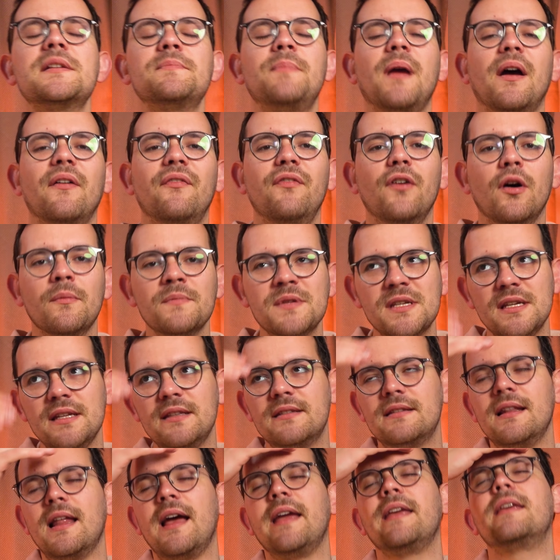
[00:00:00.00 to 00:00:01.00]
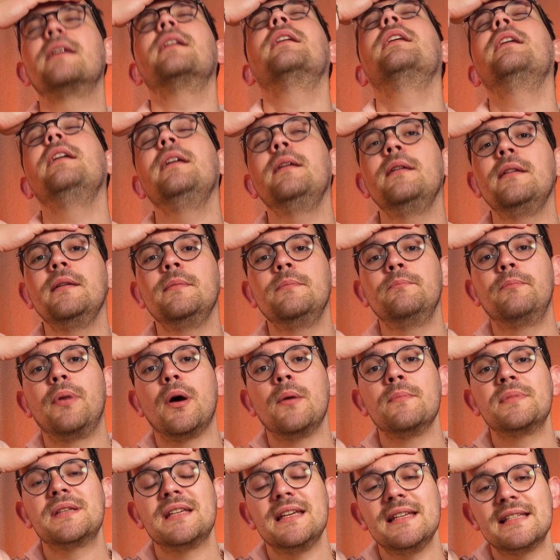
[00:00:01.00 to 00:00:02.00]
performs it like he
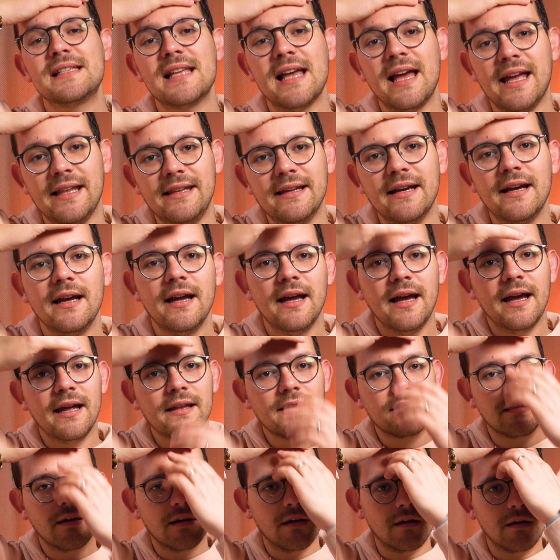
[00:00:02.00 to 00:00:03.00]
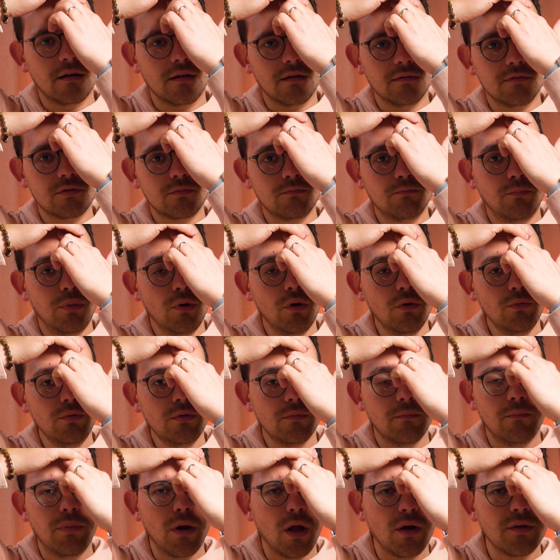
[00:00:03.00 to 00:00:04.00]
bumps his head and
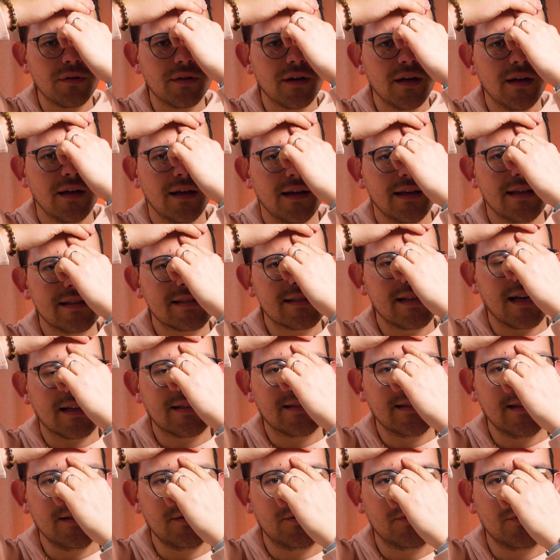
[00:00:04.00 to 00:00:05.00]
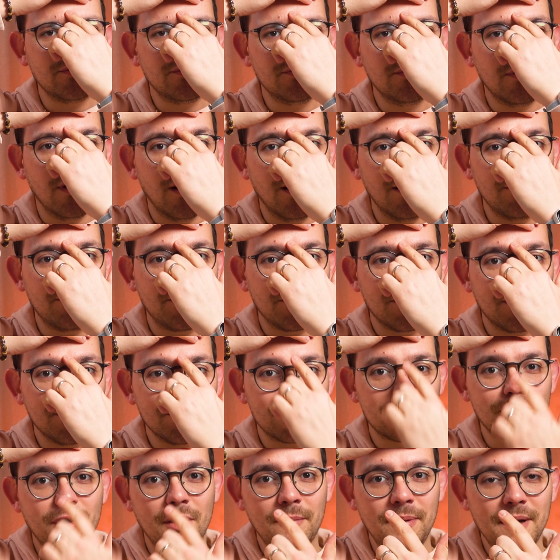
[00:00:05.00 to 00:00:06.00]
blood is starting to
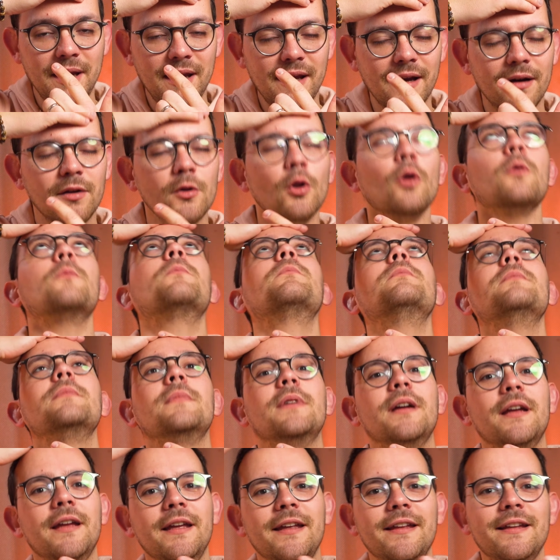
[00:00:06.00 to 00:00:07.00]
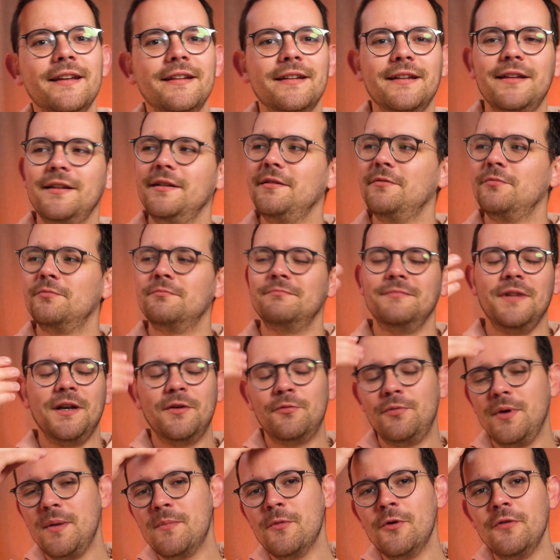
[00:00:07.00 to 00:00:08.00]
drop here. He
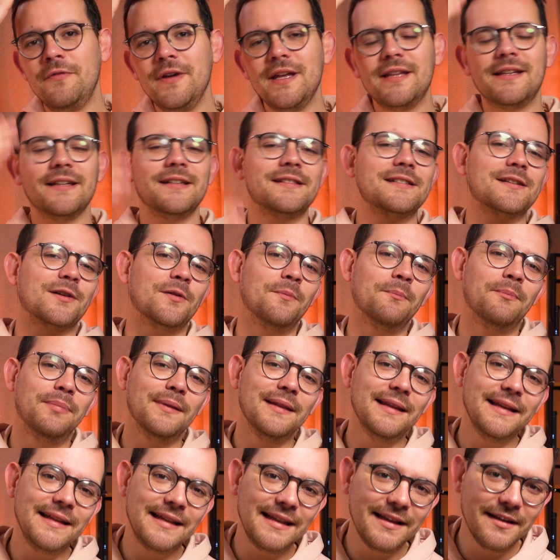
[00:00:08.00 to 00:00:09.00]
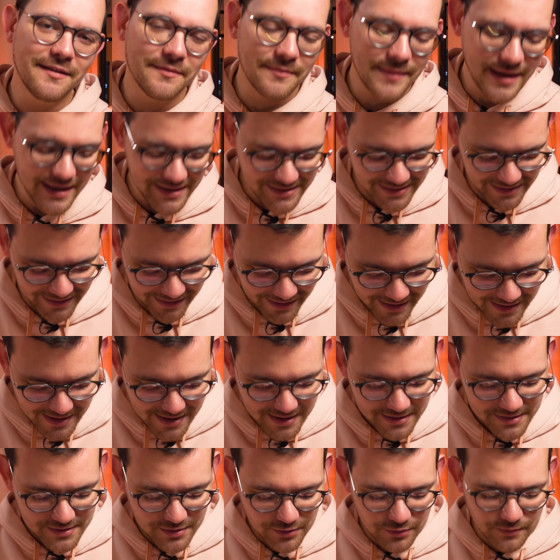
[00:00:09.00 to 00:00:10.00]
remove it. It's completely amazing.
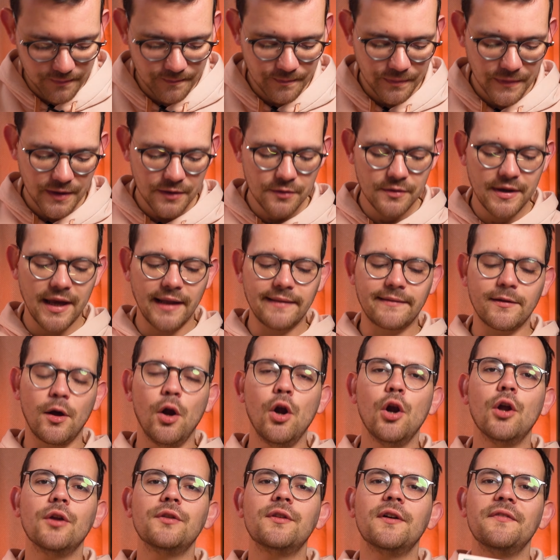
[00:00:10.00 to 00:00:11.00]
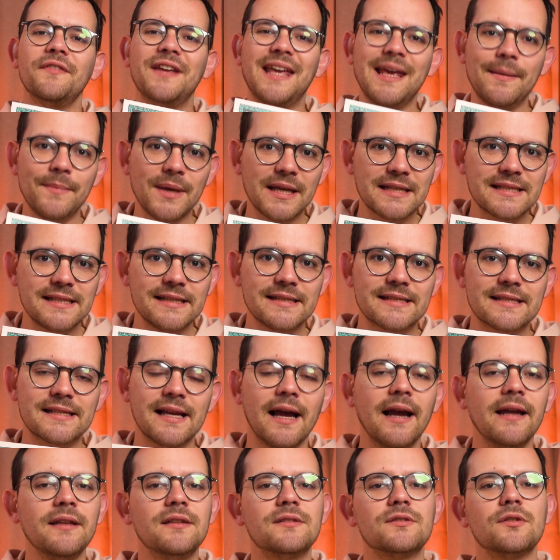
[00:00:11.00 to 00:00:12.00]
So you get a lot of gimmicks
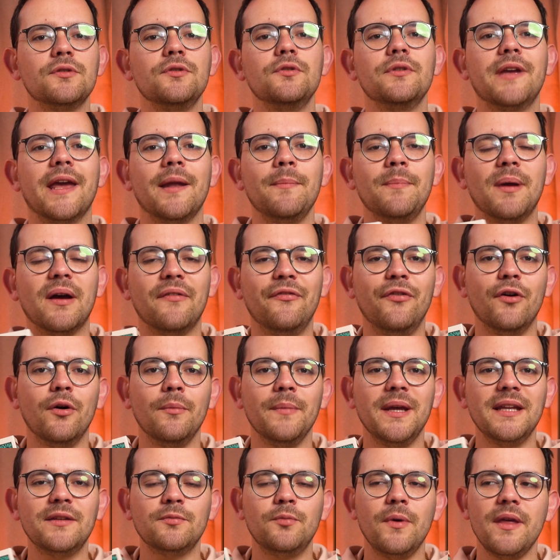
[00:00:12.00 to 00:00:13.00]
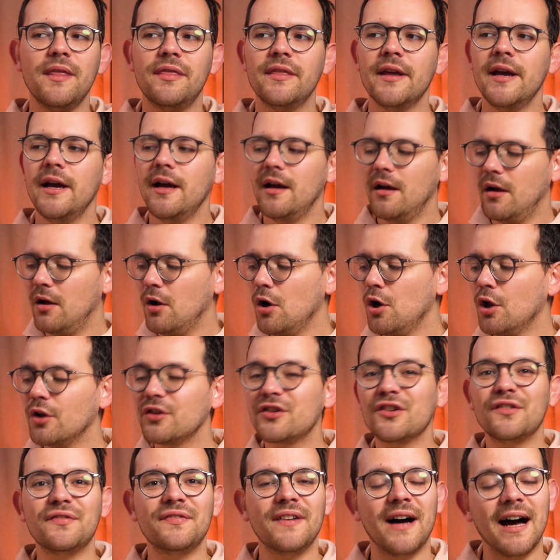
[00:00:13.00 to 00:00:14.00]
inside, so you can perform it with a
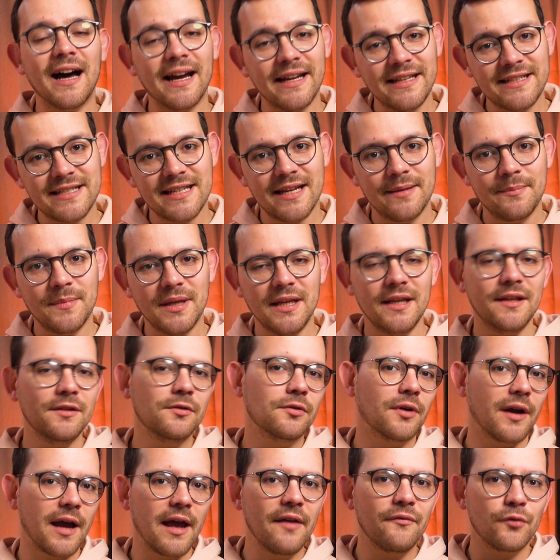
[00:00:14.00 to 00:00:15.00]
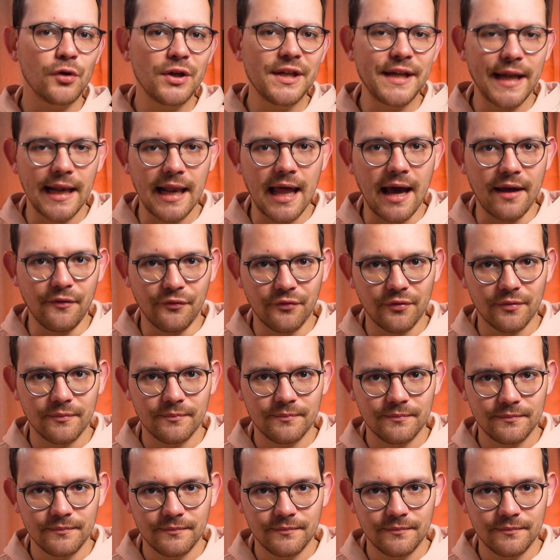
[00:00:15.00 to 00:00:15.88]
lot of items in your everyday life.